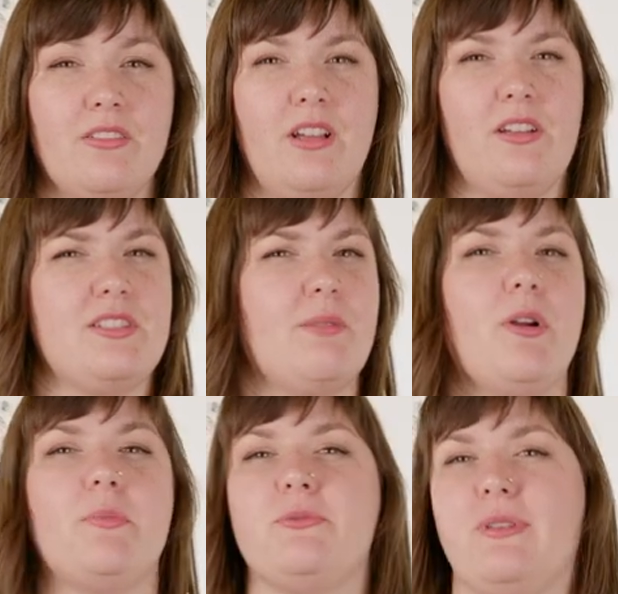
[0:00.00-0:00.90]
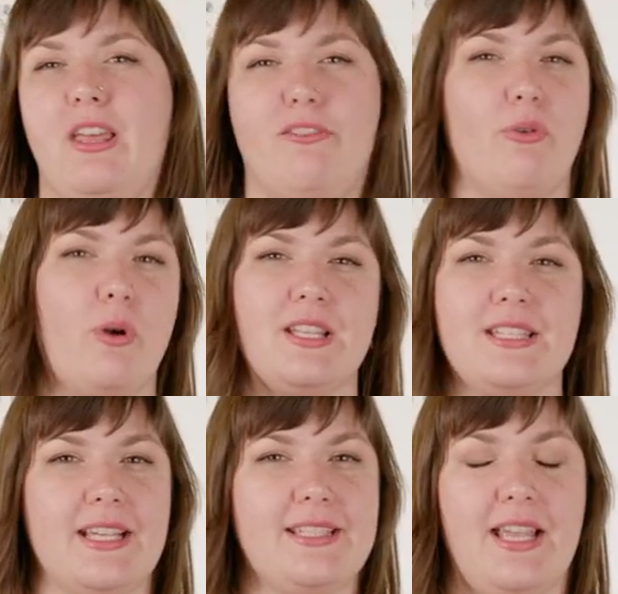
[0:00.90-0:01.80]
uh, somewhere between like four and
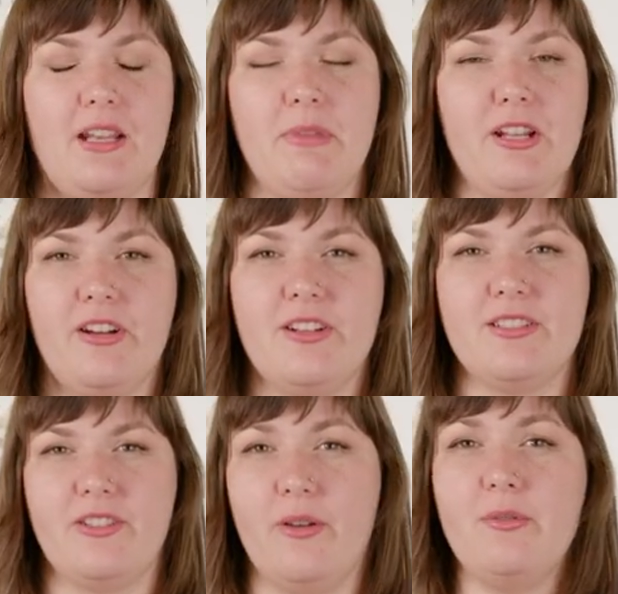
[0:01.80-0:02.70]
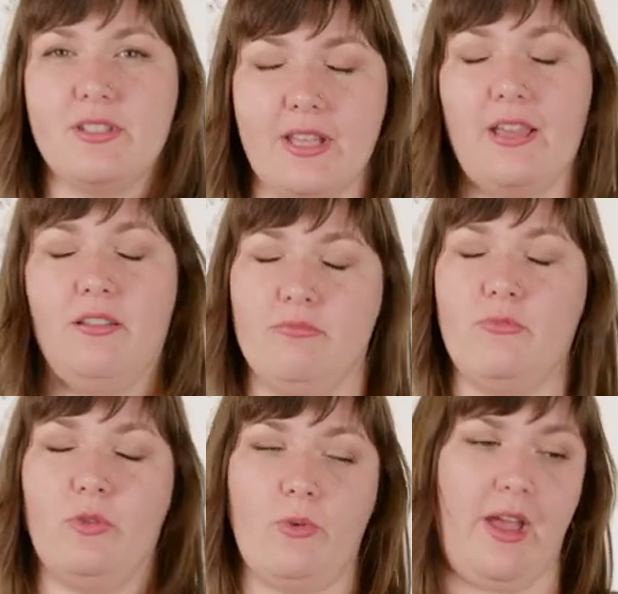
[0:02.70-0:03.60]
six centimeters. So it was like
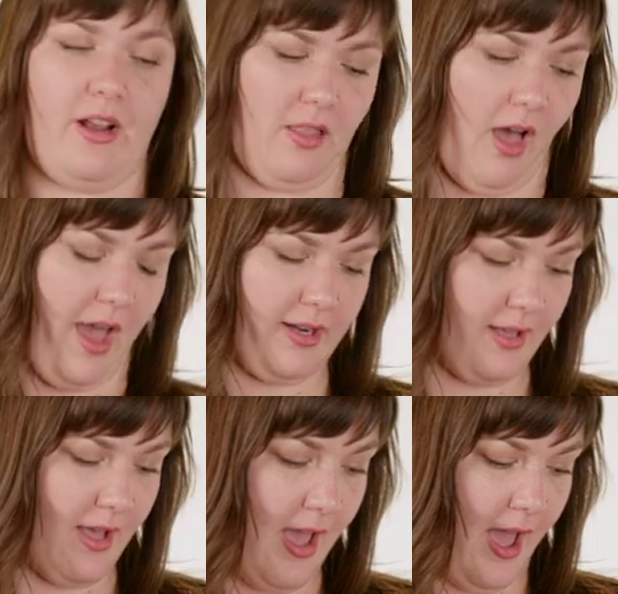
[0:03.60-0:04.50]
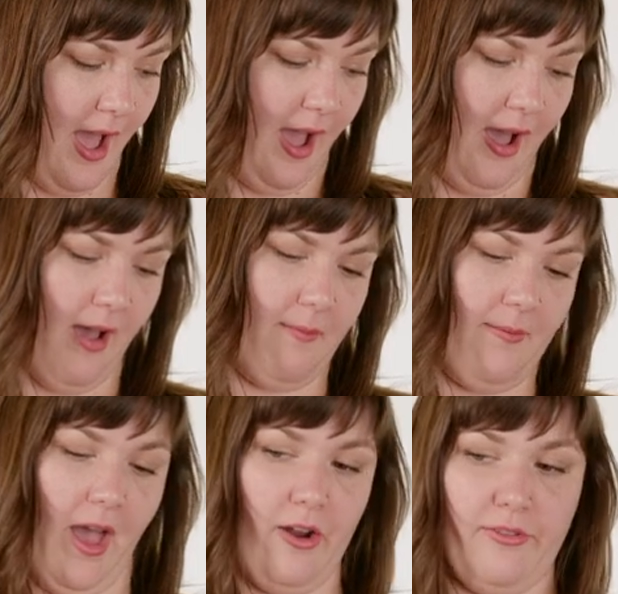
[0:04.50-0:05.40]
quite a lot um,
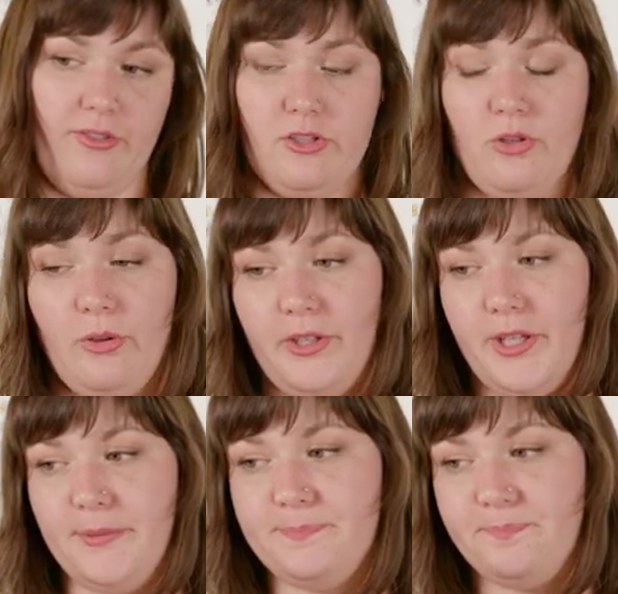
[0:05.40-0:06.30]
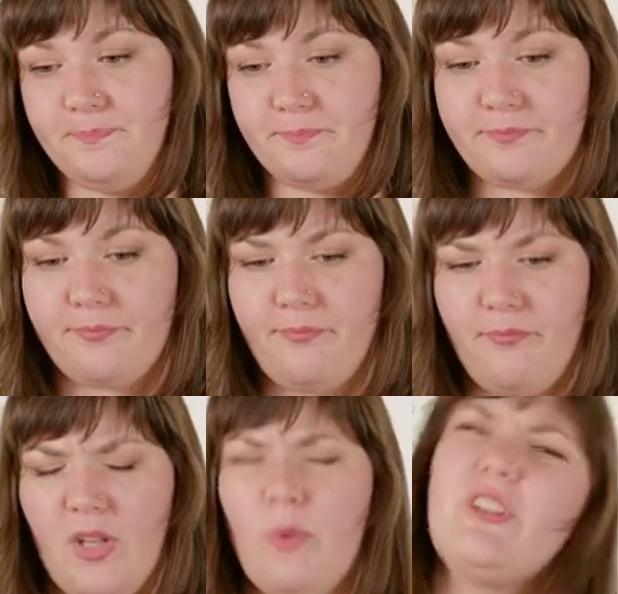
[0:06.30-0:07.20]
out of the shoulder,
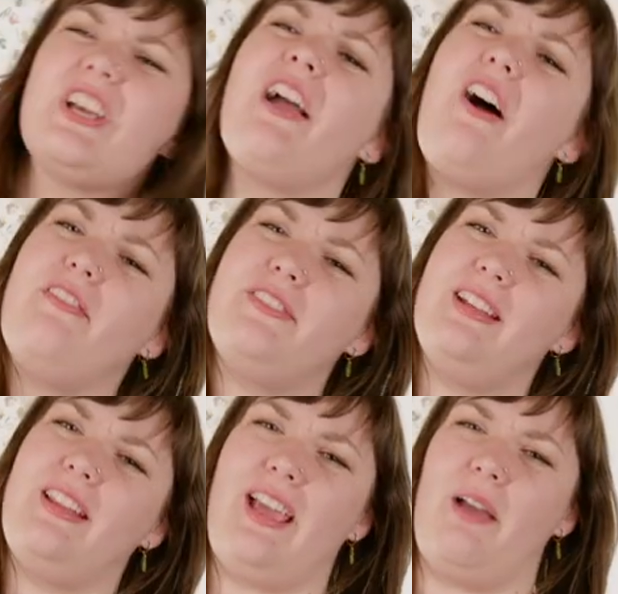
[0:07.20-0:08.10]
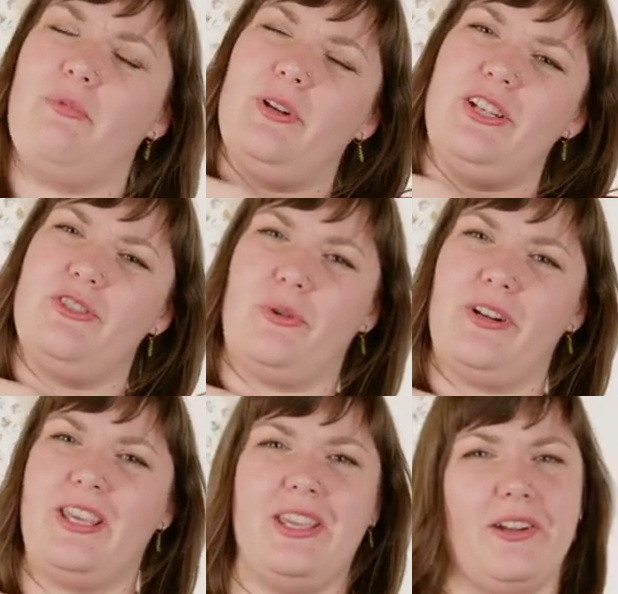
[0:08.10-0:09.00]
which I often, like I'm pretty
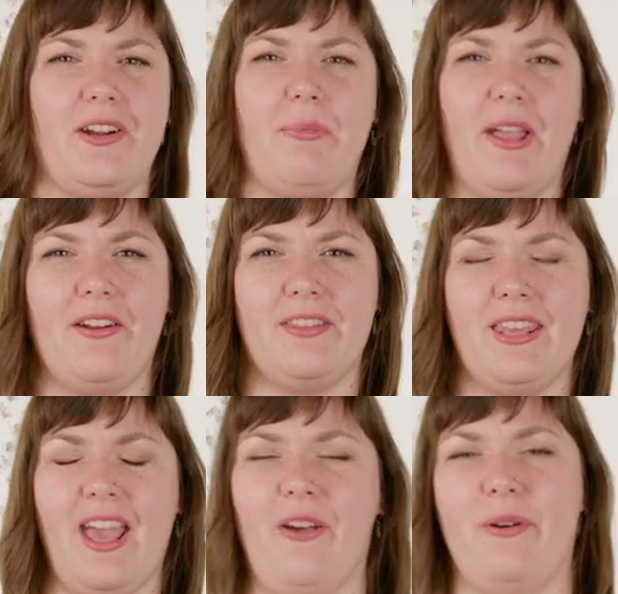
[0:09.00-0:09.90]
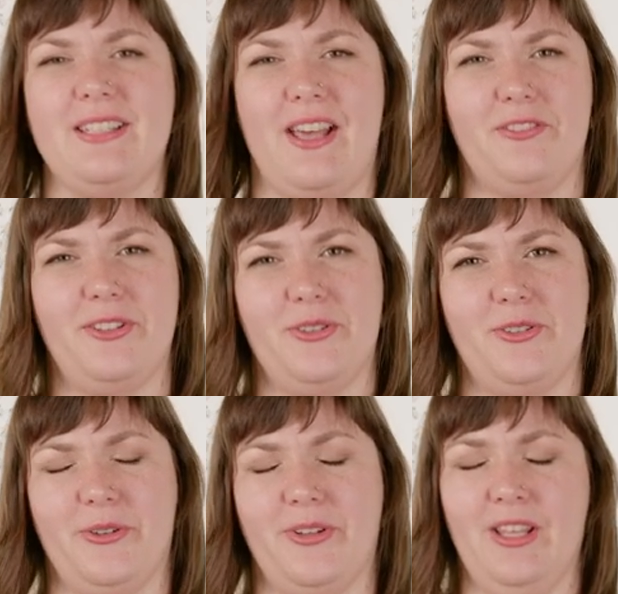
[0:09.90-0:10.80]
short here apparently. I always have to
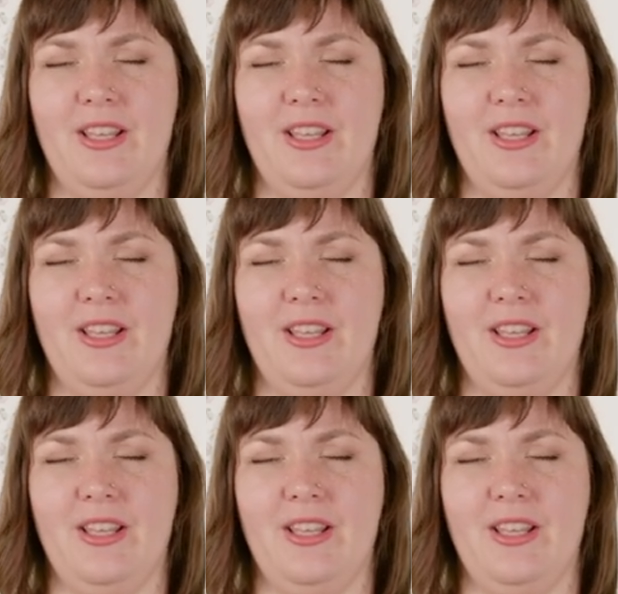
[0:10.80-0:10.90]
do